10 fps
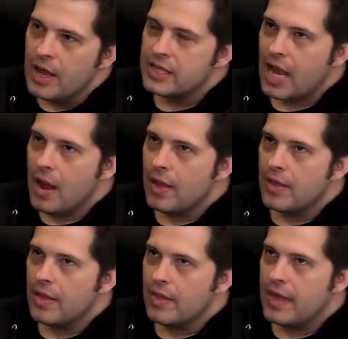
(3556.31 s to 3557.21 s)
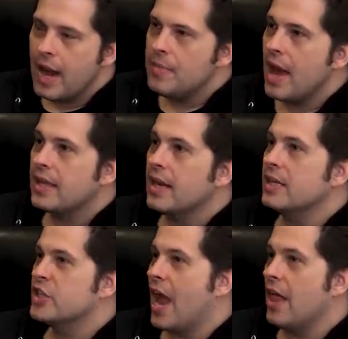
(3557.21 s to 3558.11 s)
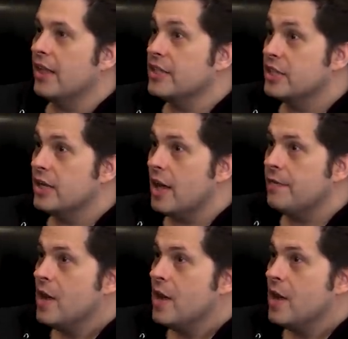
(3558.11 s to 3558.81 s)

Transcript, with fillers: because I then I'm not getting challenged enough.